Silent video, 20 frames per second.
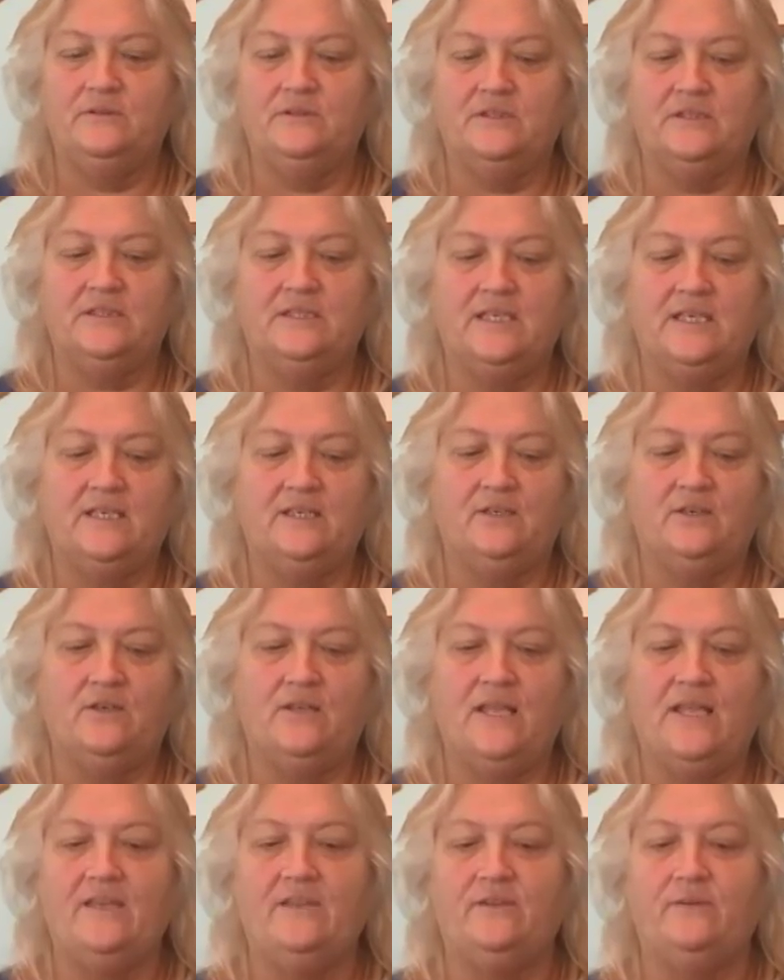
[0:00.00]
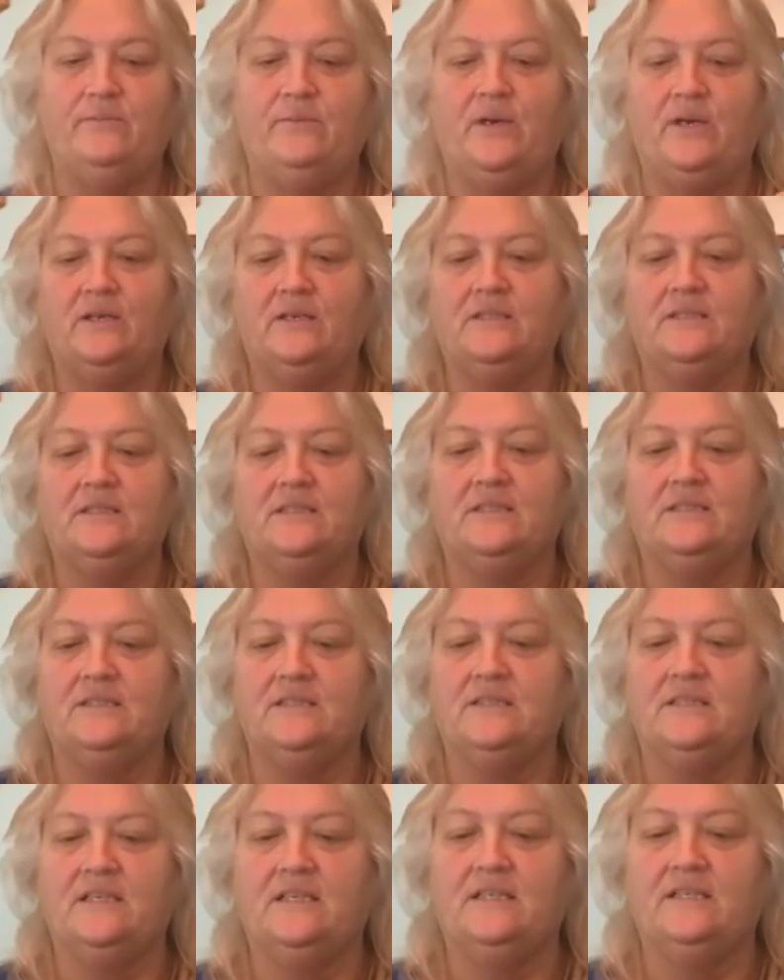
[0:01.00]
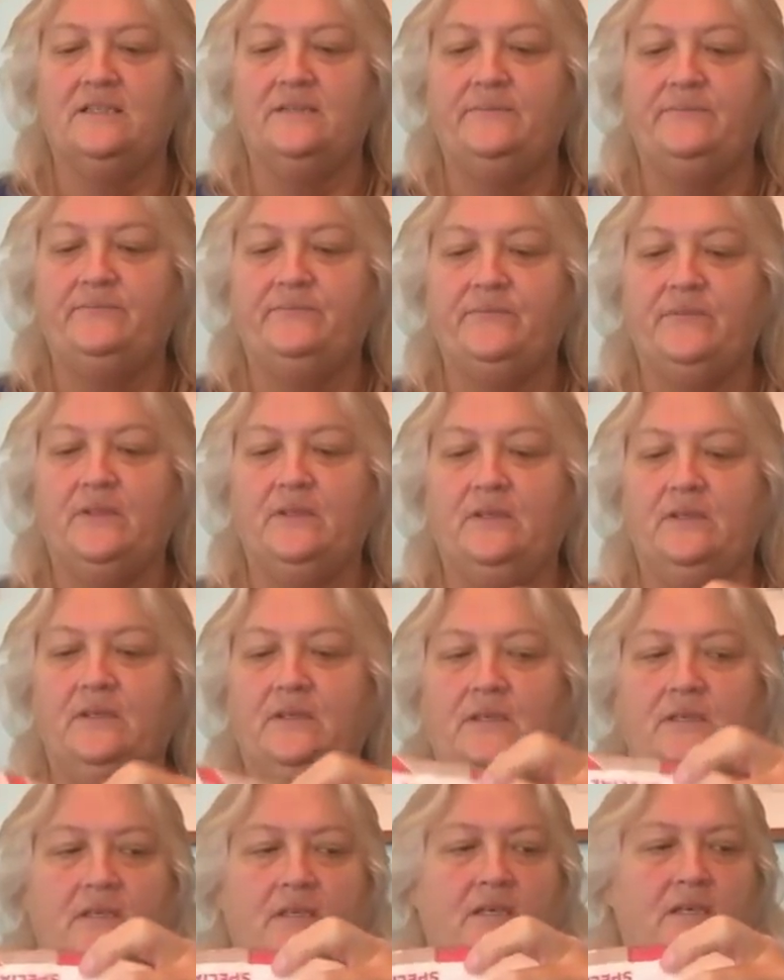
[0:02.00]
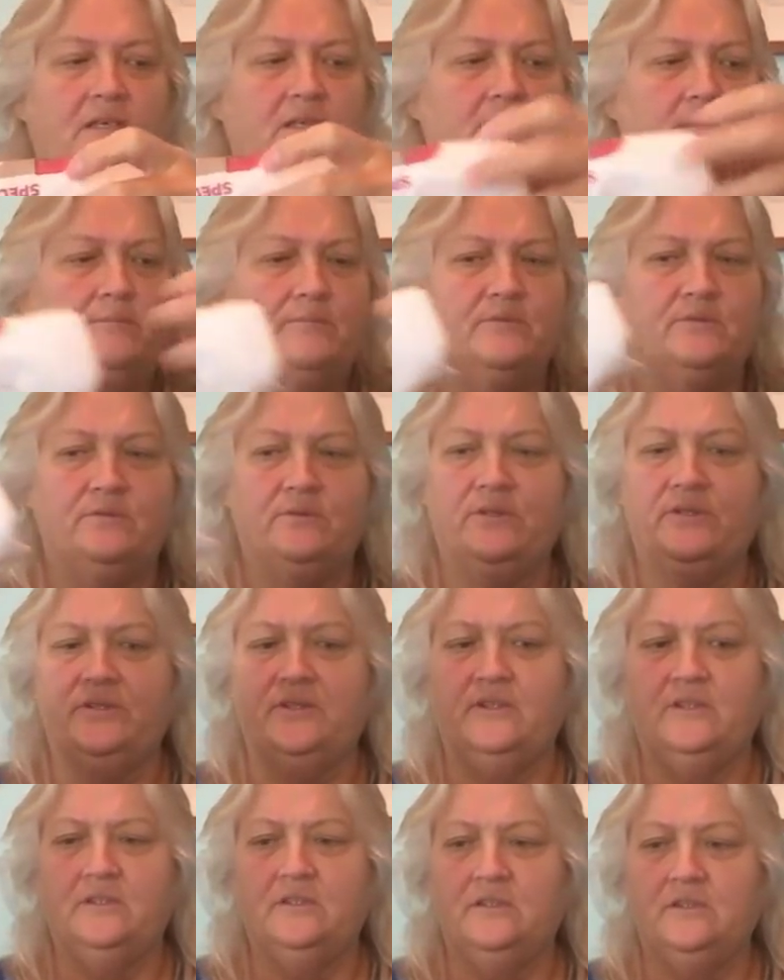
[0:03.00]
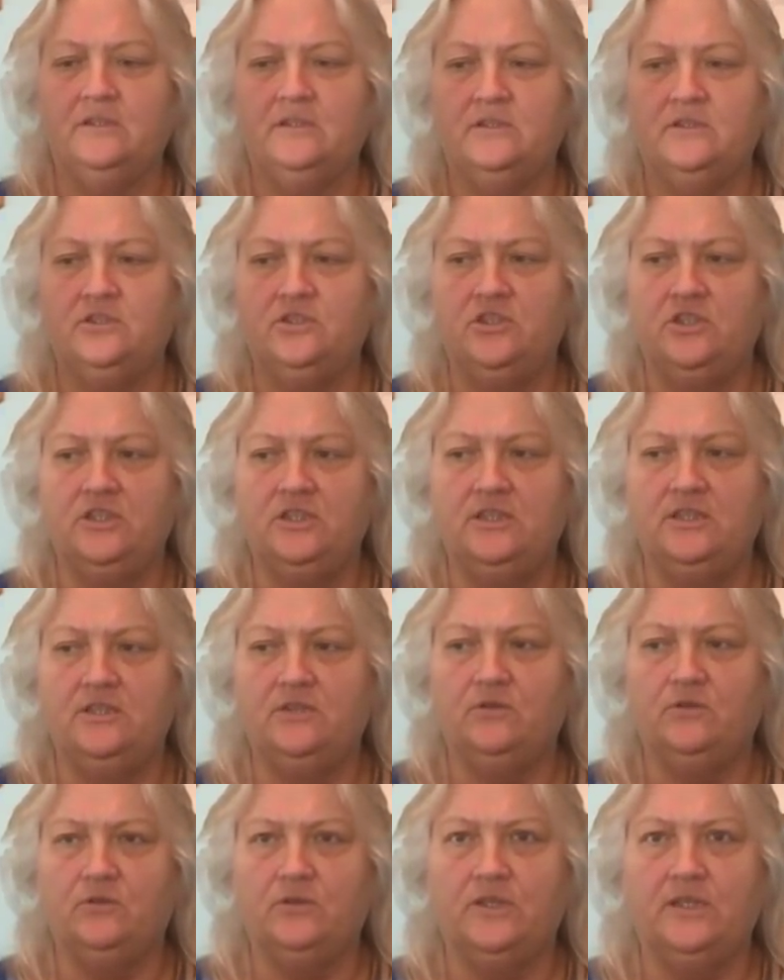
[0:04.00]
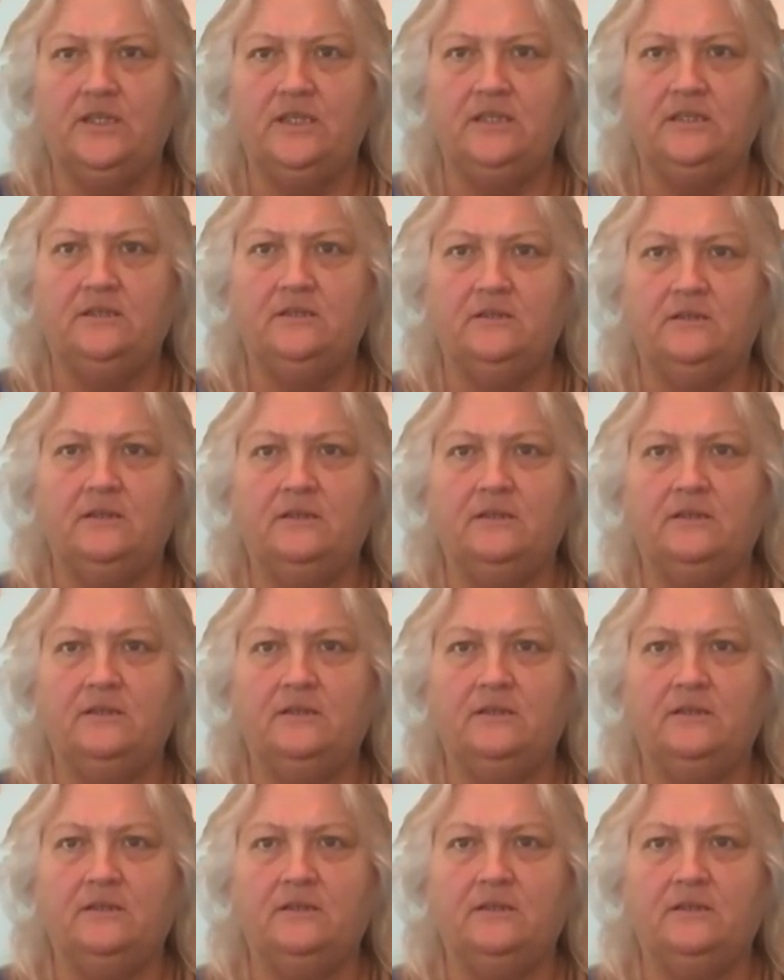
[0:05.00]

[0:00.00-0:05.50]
just take it all out of the box because it's kind of, it comes with a cheesy gorgita,